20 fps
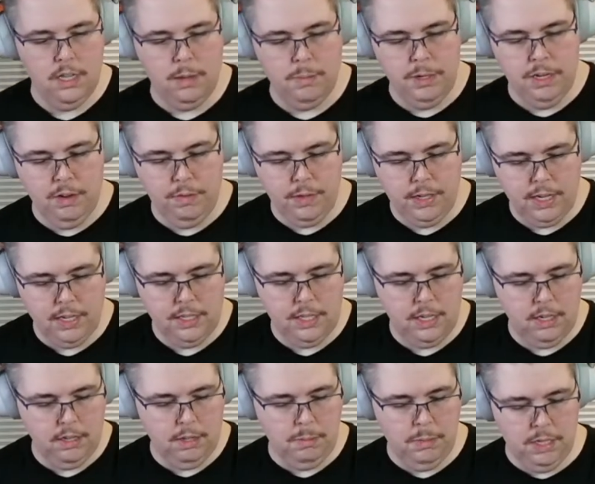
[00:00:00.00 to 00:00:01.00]
Let me know if you guys
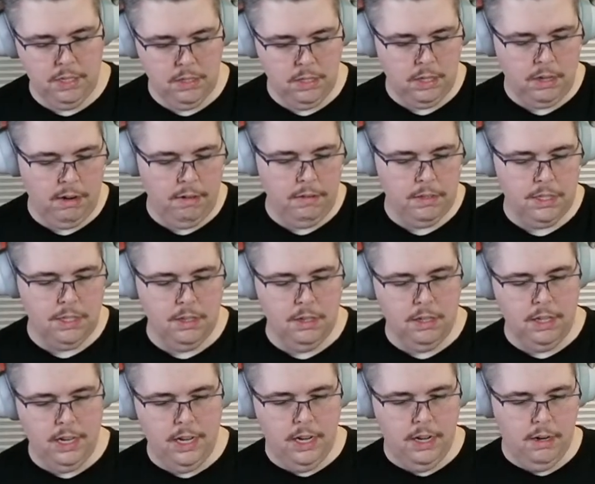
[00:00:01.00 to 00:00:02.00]
hear the music or if it's a
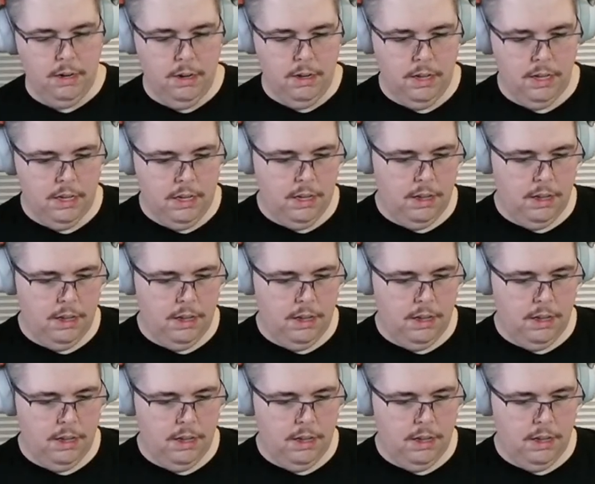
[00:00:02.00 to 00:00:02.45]
little loud.